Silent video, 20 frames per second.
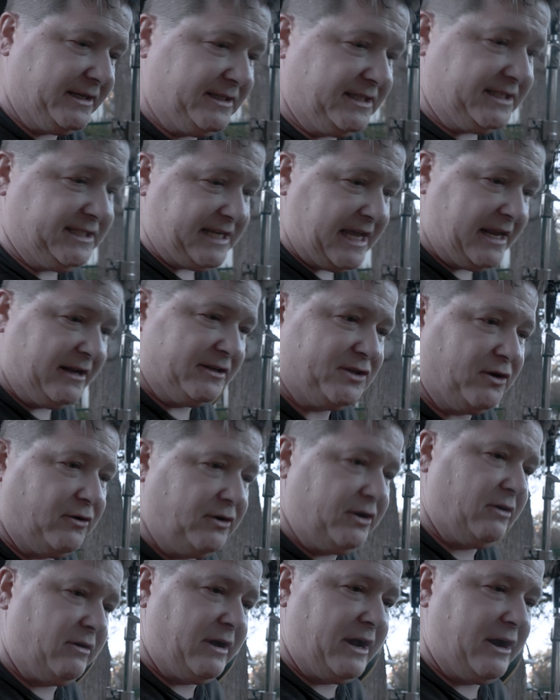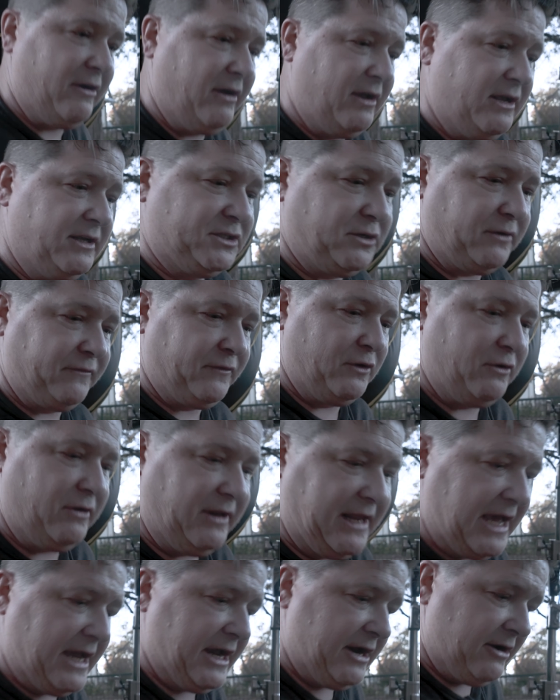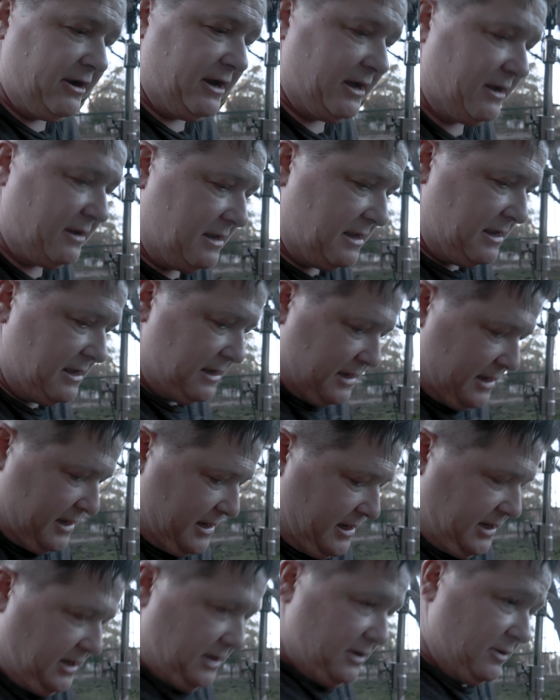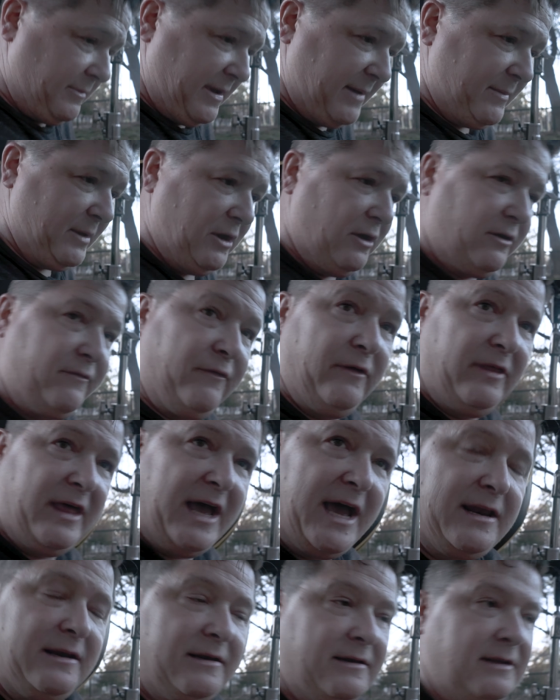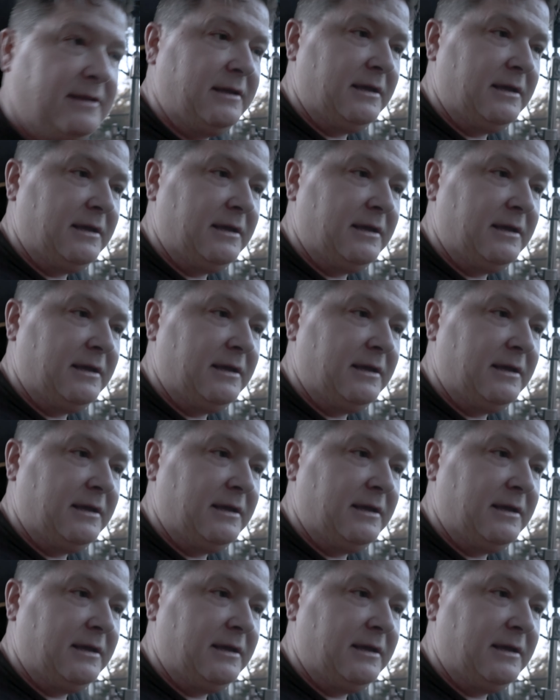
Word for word: in San Antonio area, so if you're in that area, you know, maybe look for that.